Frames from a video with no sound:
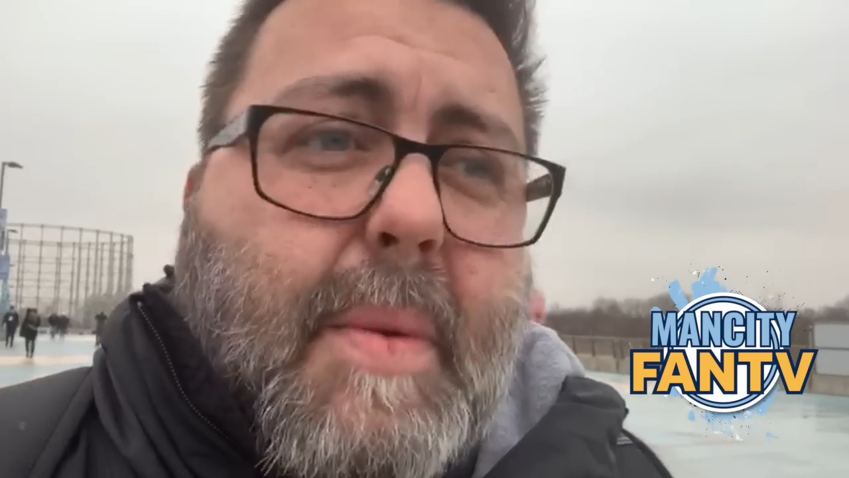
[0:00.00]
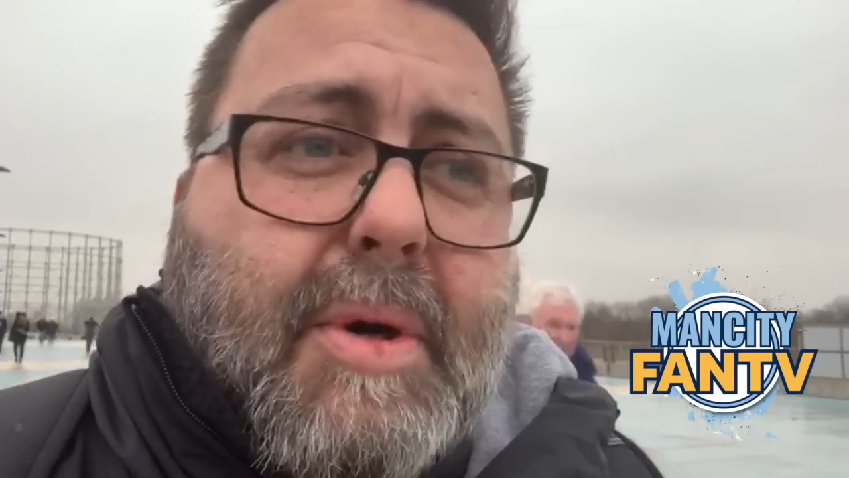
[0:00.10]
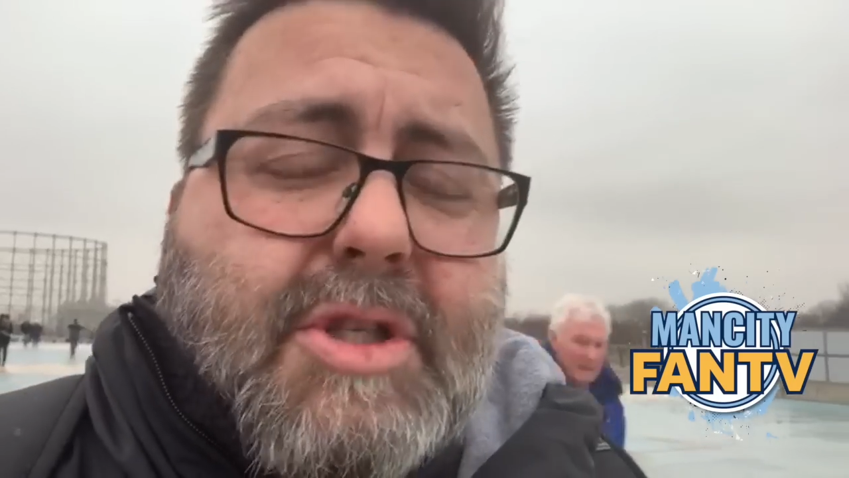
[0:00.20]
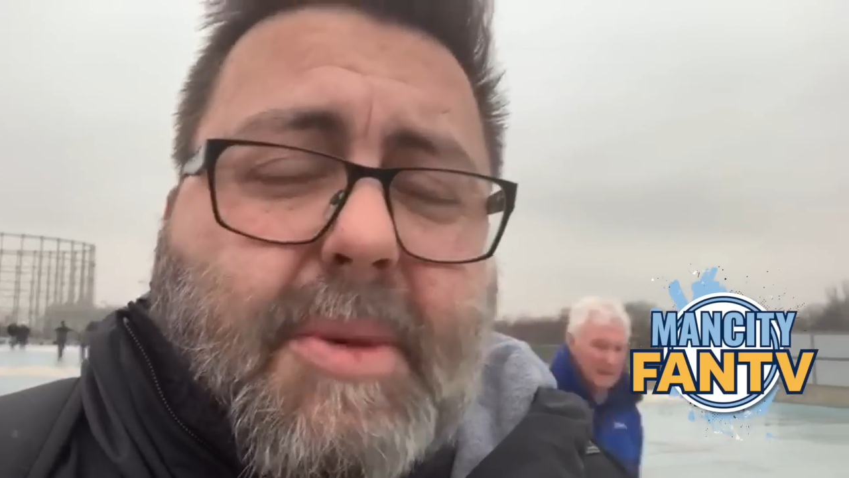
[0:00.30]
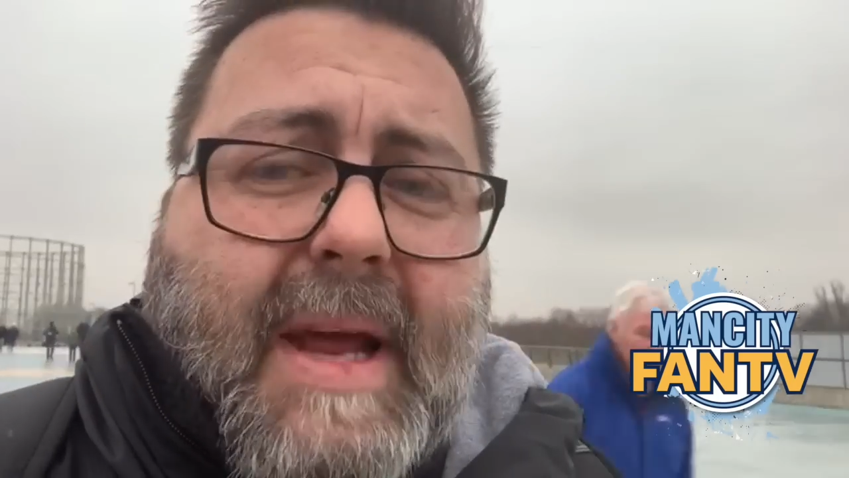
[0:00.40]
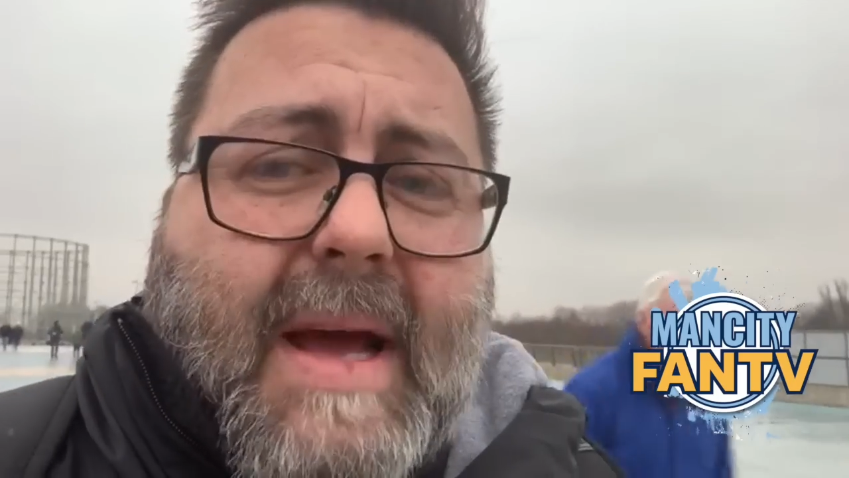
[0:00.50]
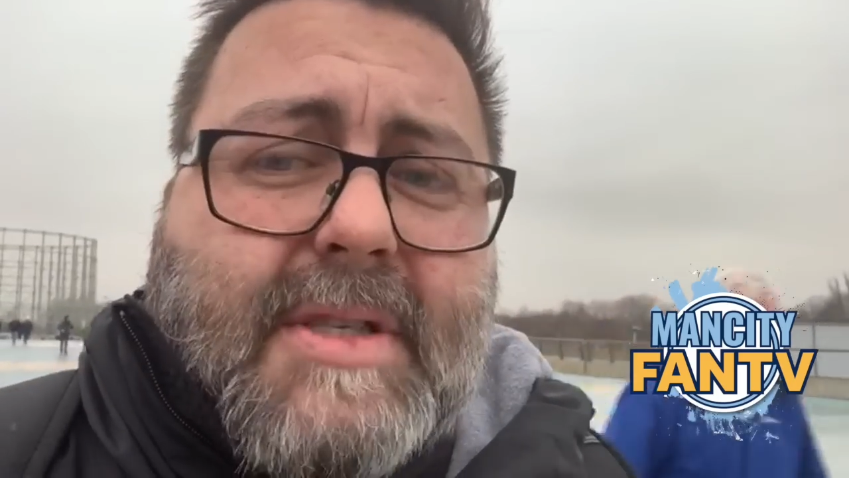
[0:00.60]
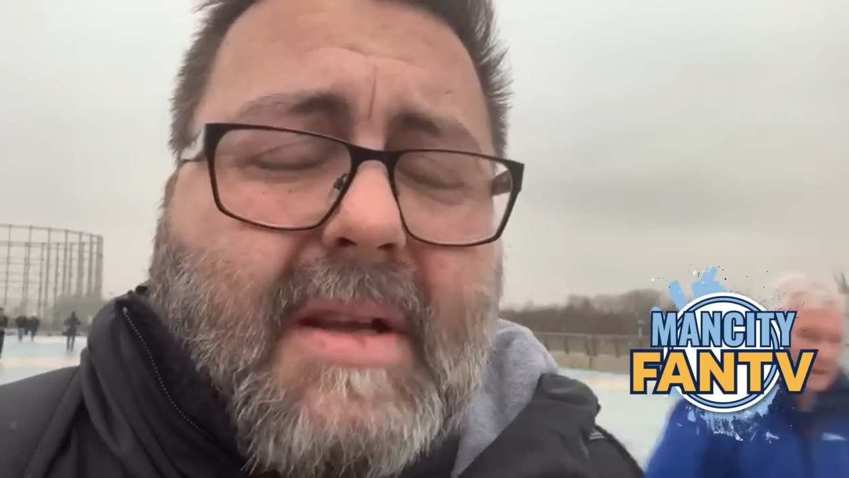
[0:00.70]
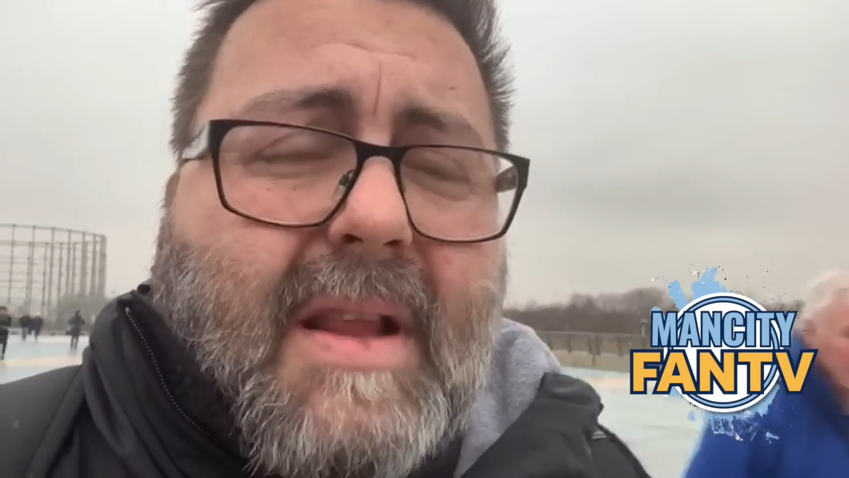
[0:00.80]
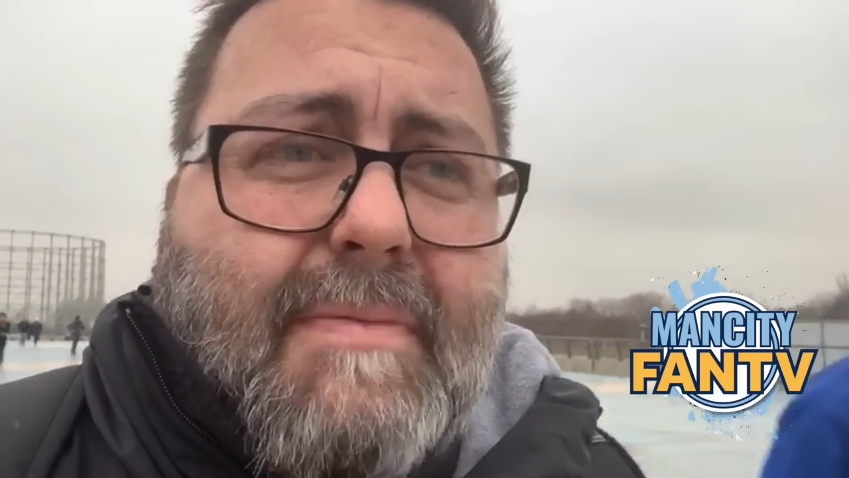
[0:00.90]
put somebody
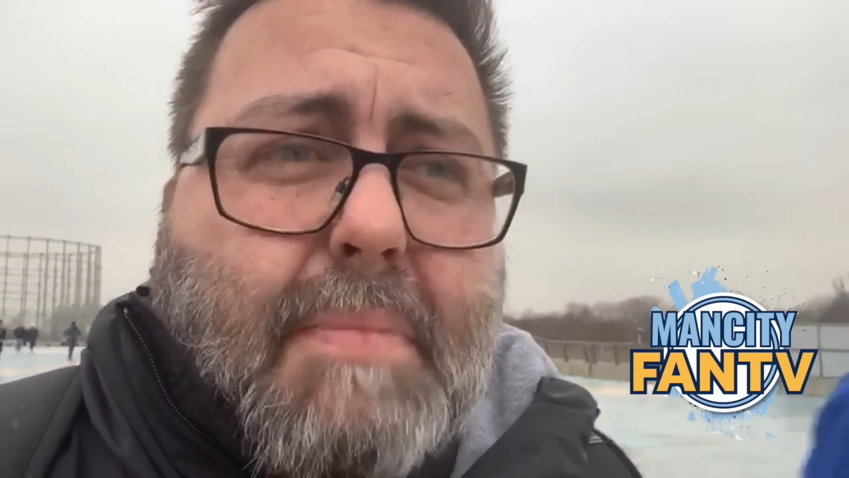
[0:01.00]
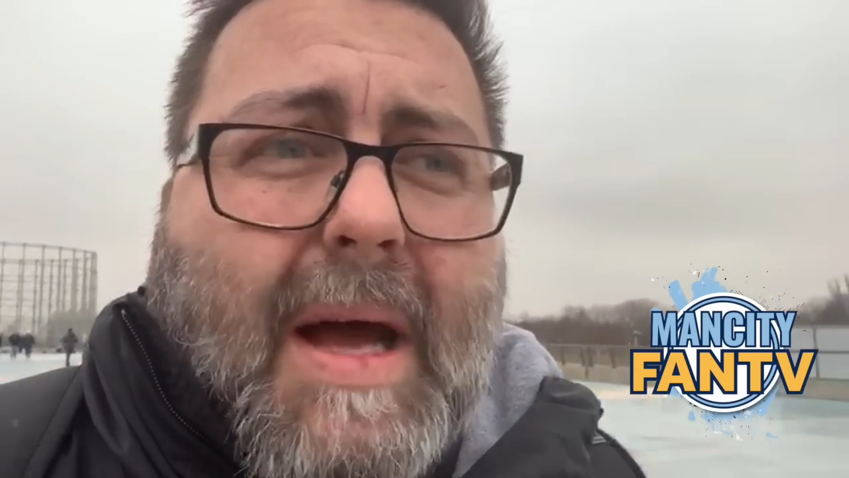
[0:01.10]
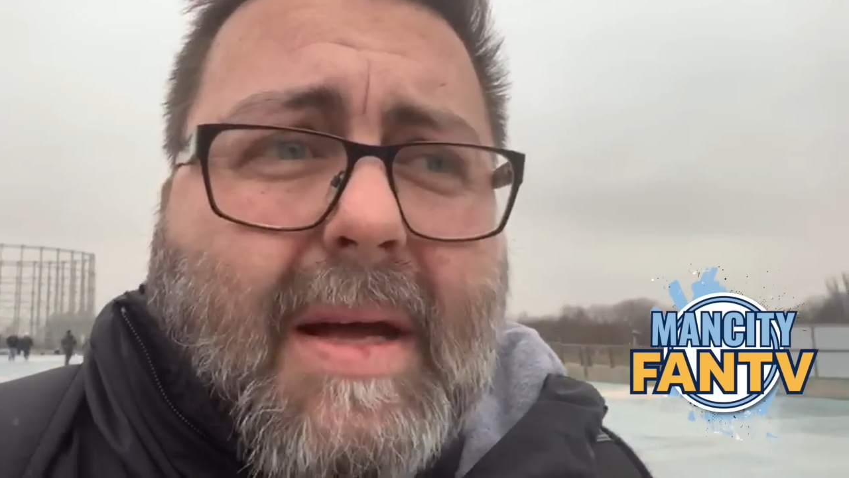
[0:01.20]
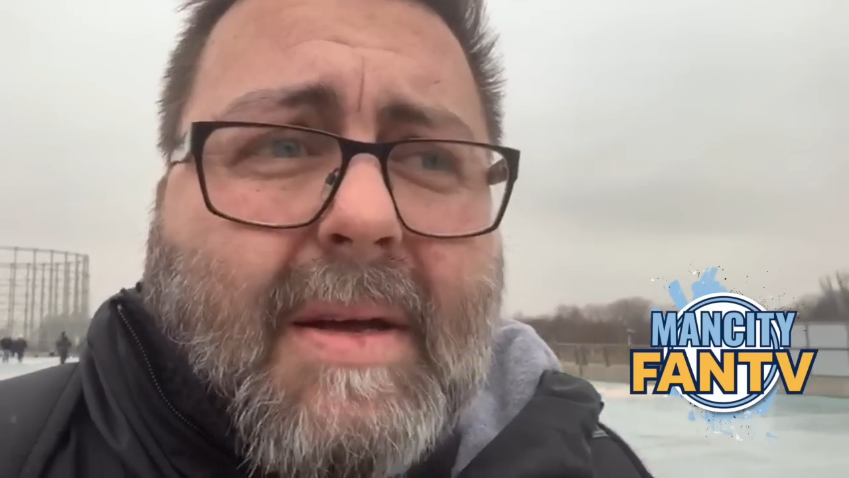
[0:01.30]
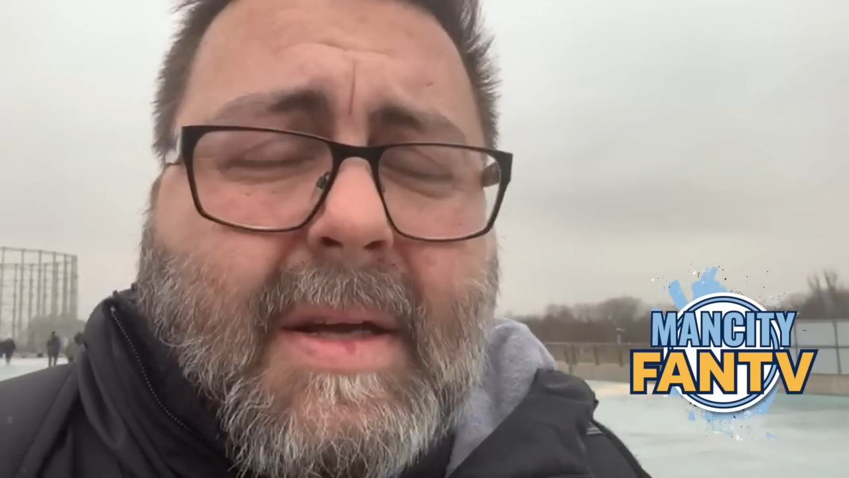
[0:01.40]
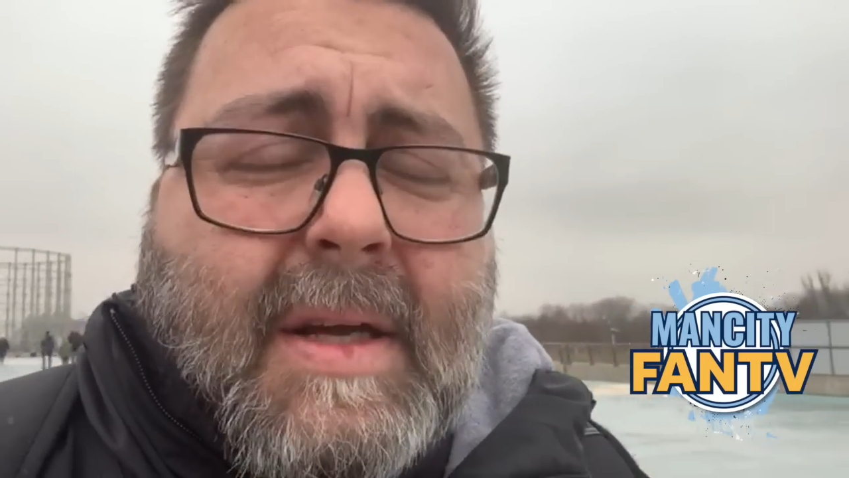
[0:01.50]
else at left back?